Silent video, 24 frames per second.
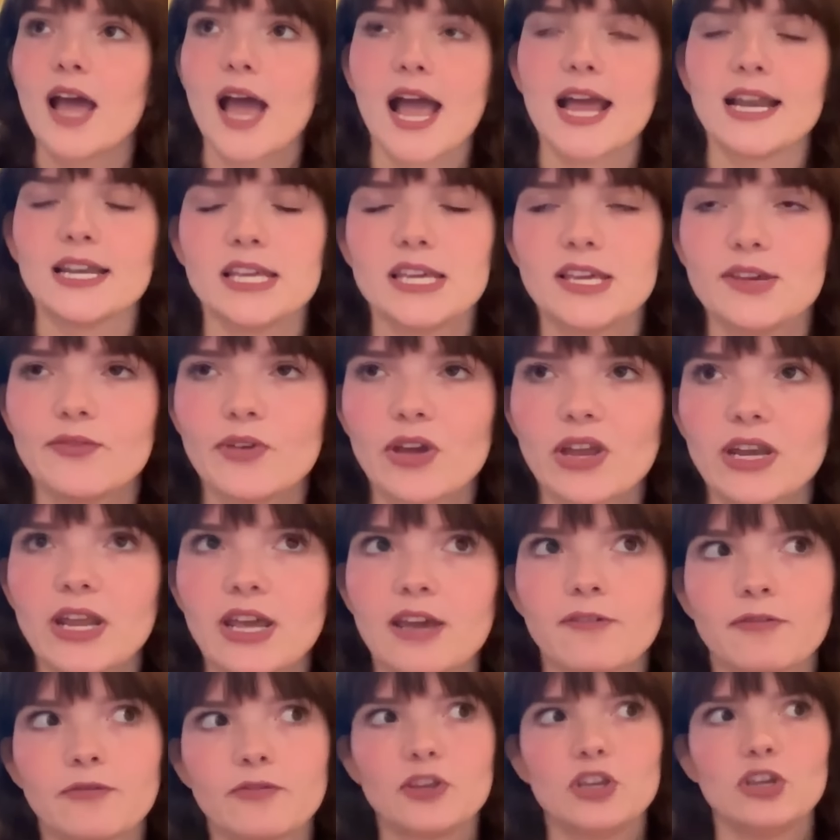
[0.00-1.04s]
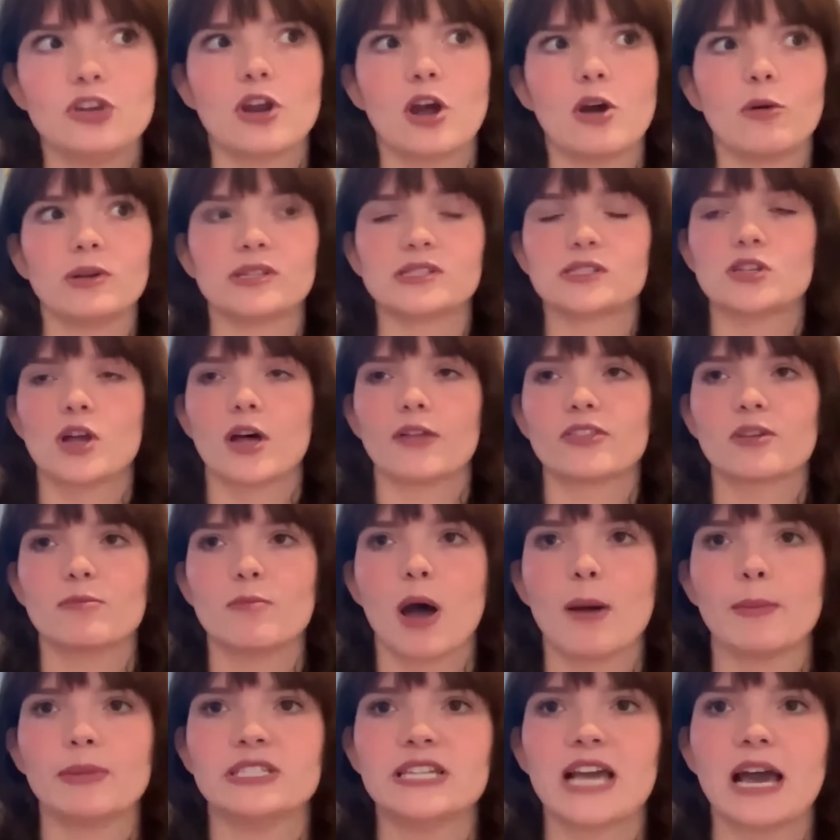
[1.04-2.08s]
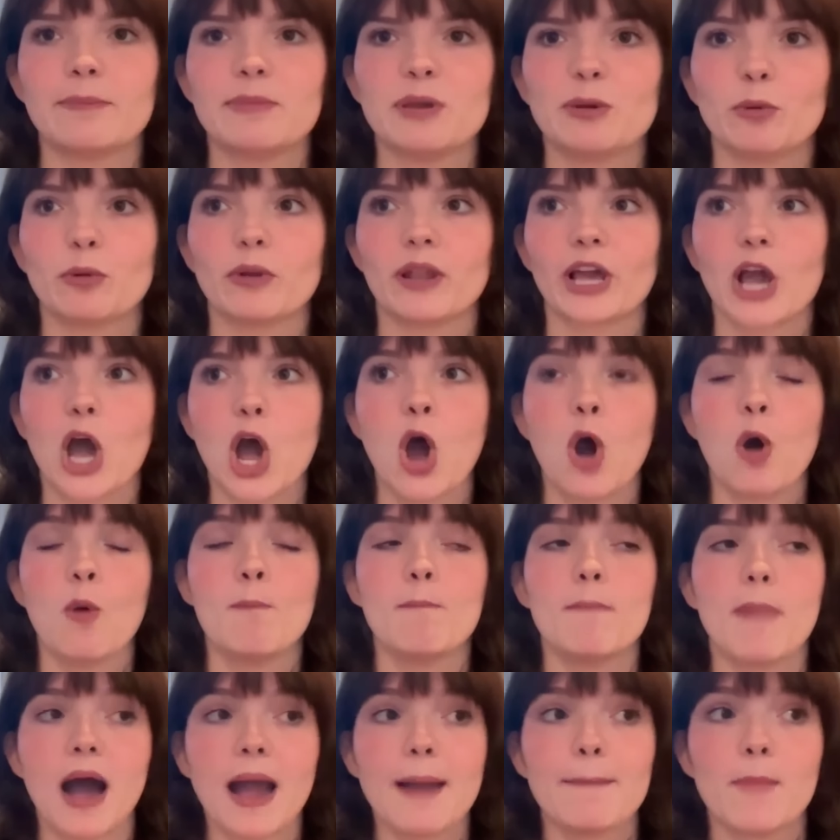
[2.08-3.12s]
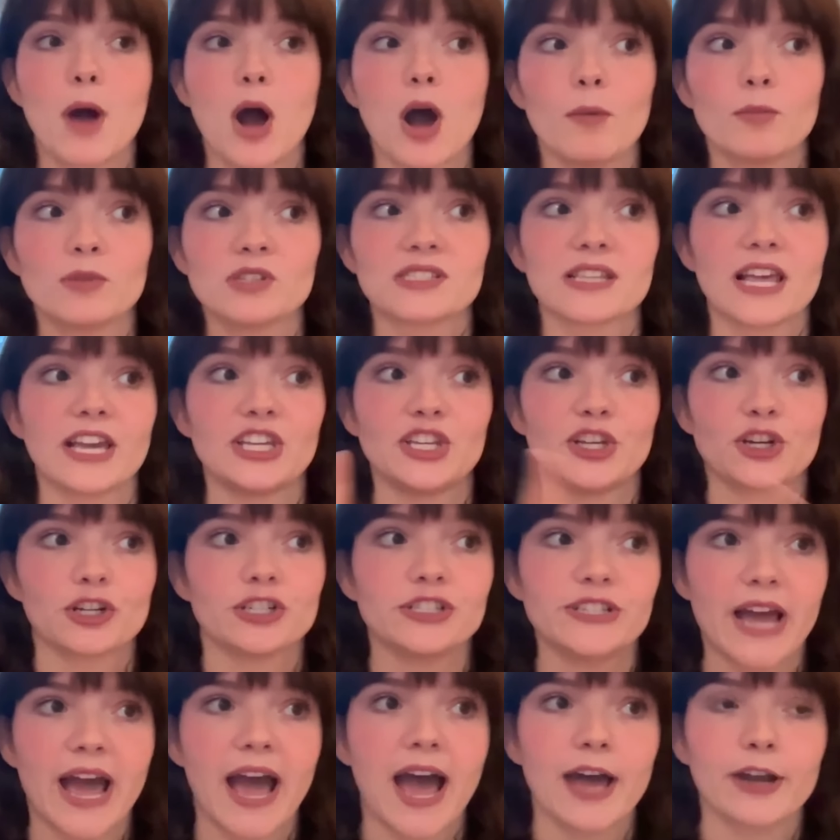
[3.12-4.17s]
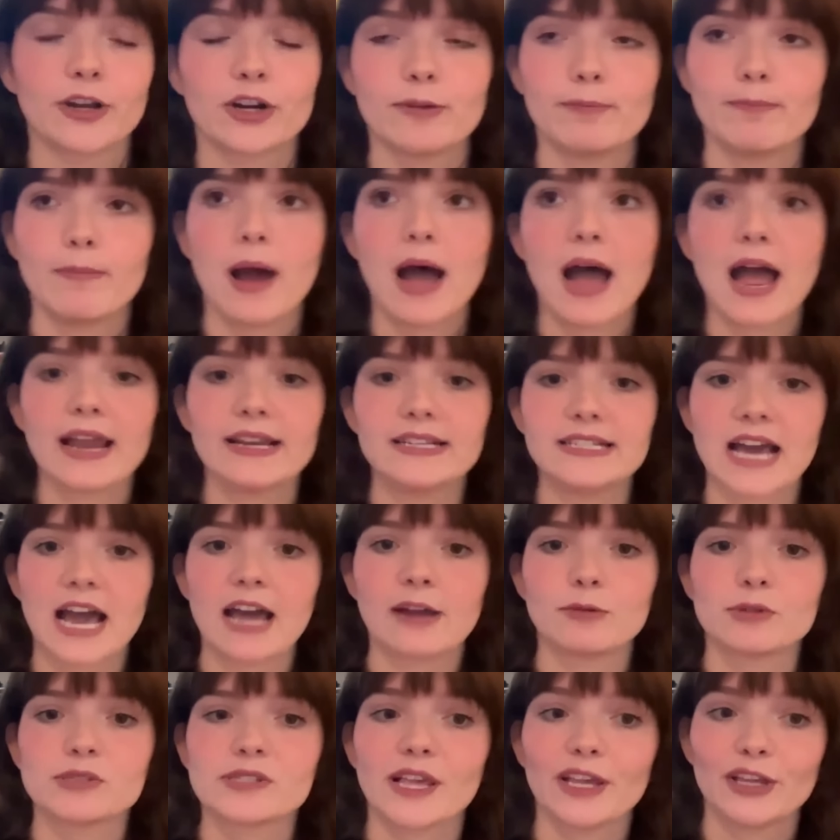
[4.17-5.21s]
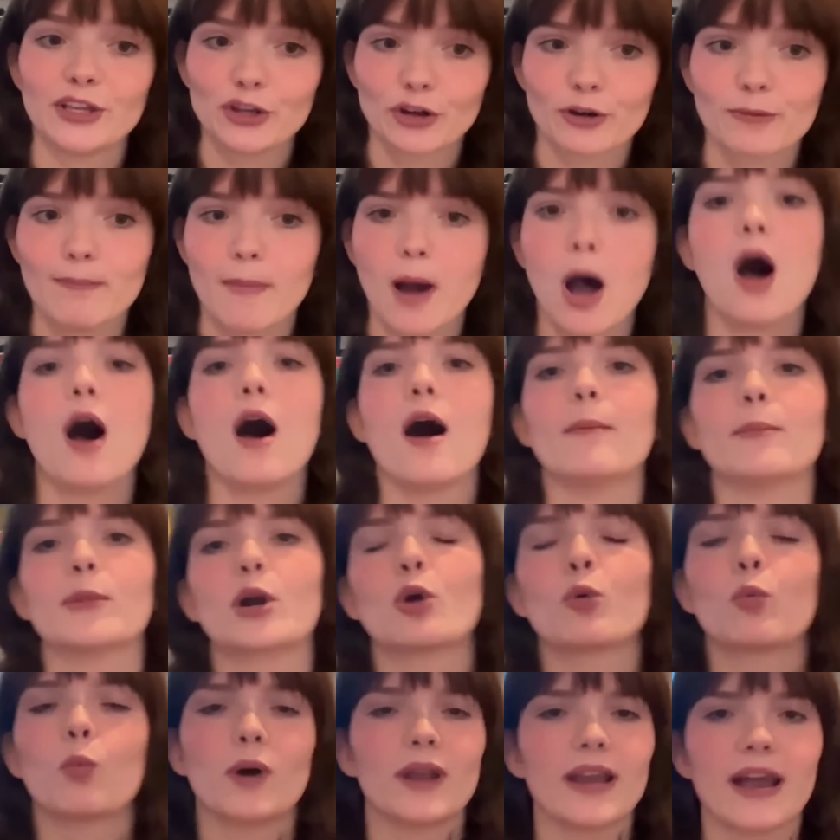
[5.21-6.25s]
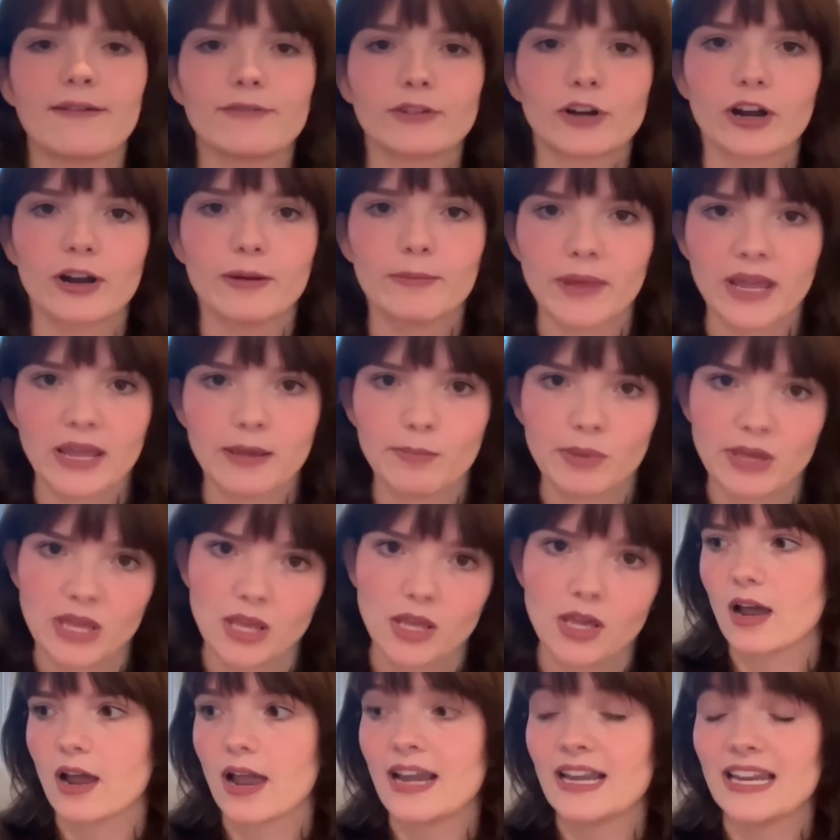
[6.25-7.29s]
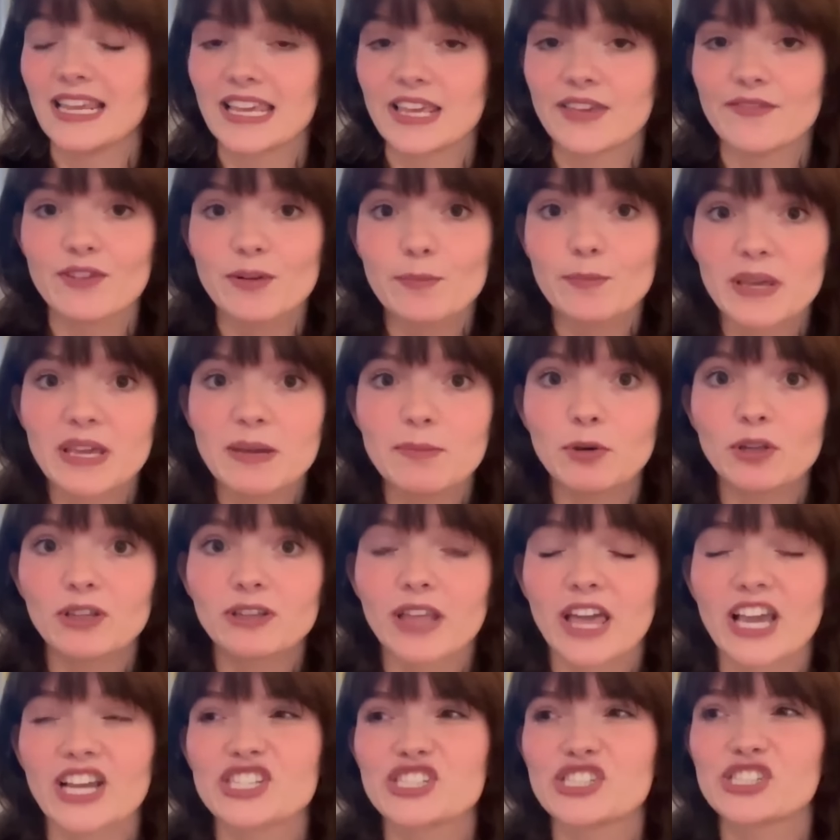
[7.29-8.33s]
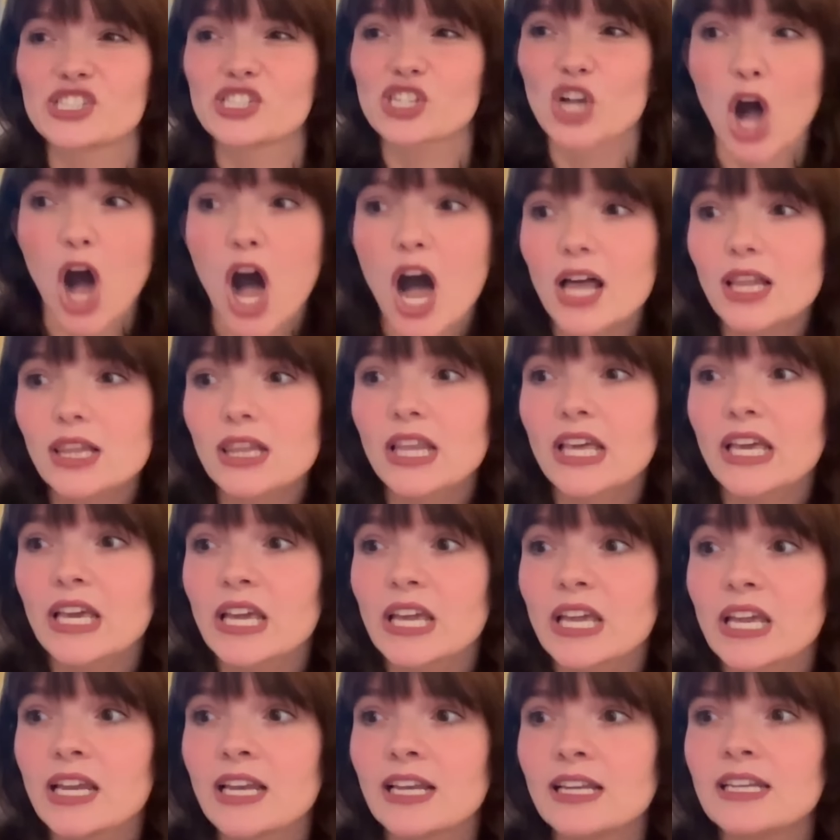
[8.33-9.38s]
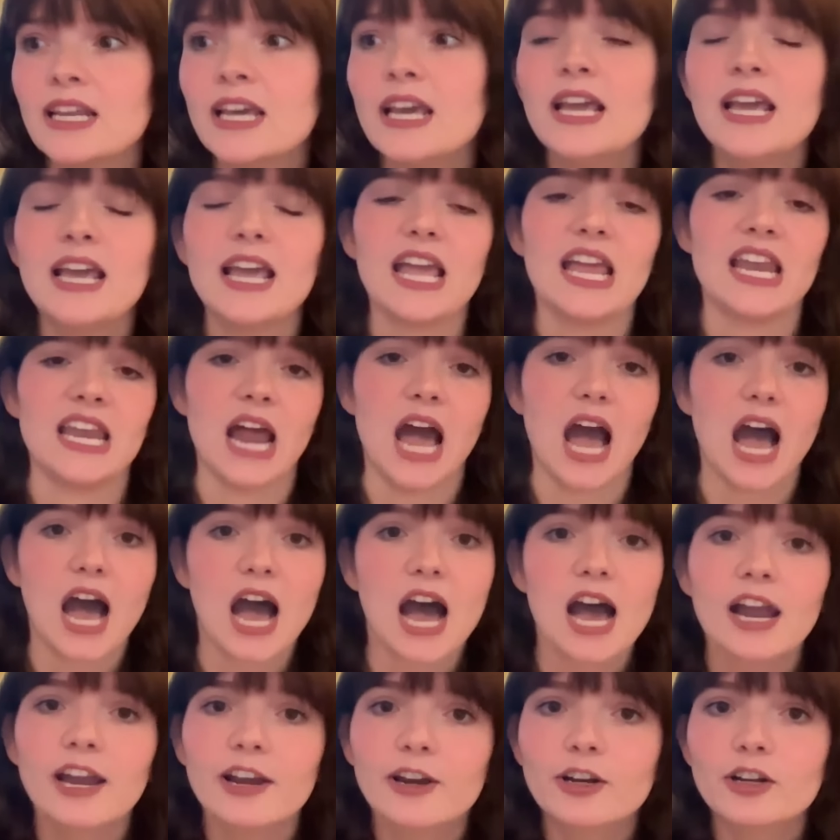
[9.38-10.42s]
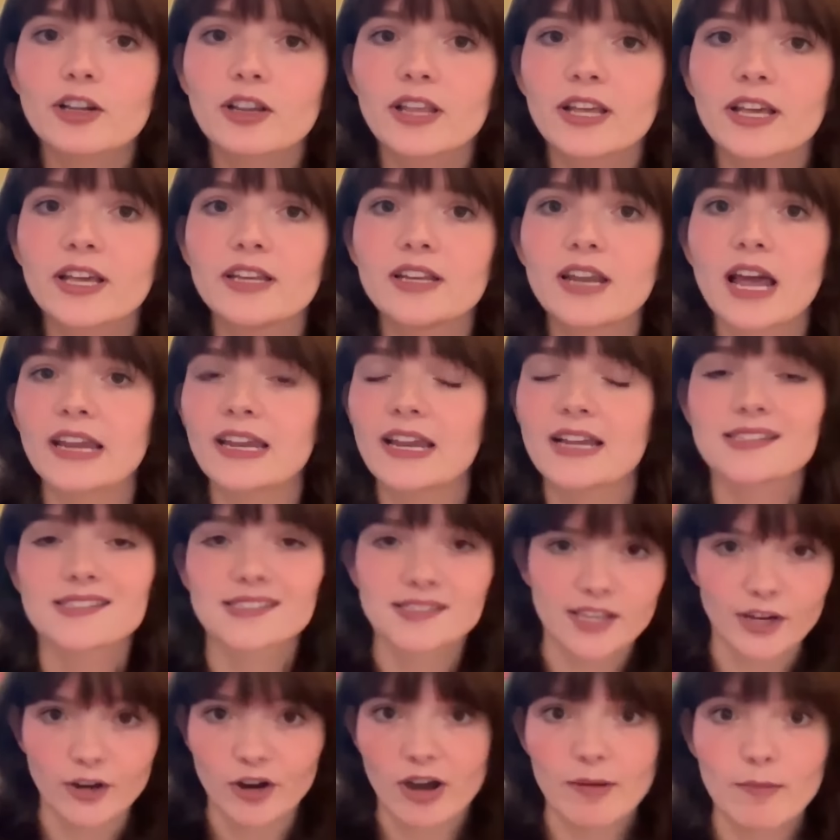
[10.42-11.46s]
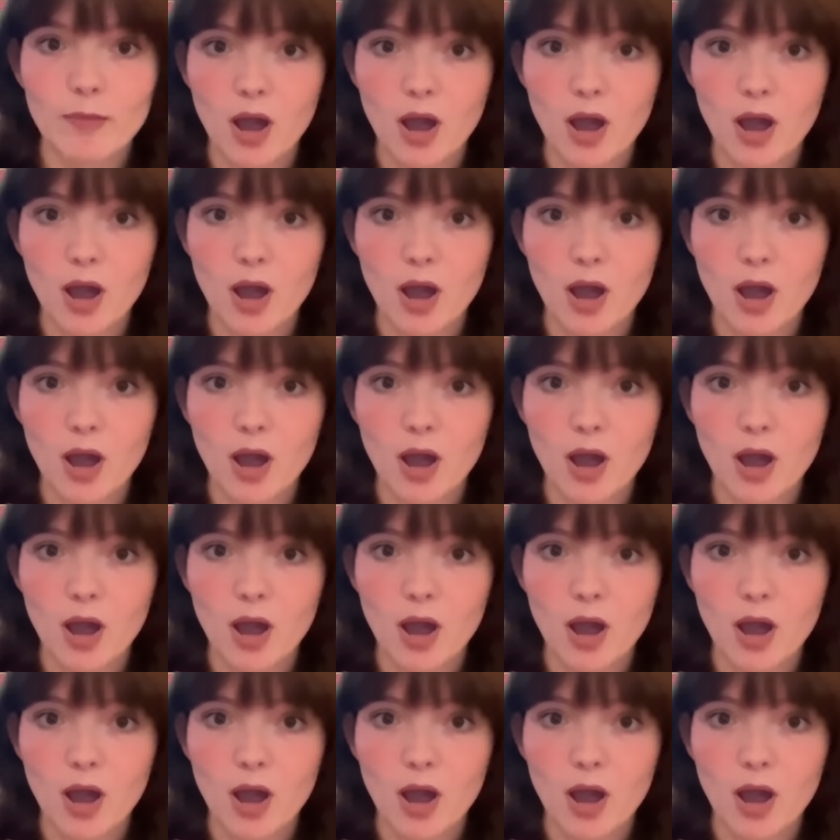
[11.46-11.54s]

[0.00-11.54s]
and even if, you know, it's not the mom and dad, people like, oh, my mom was like your dad, or my dad was like your mom, or whatever it may be. And even people in like Scotland and Ireland, I guess cigarette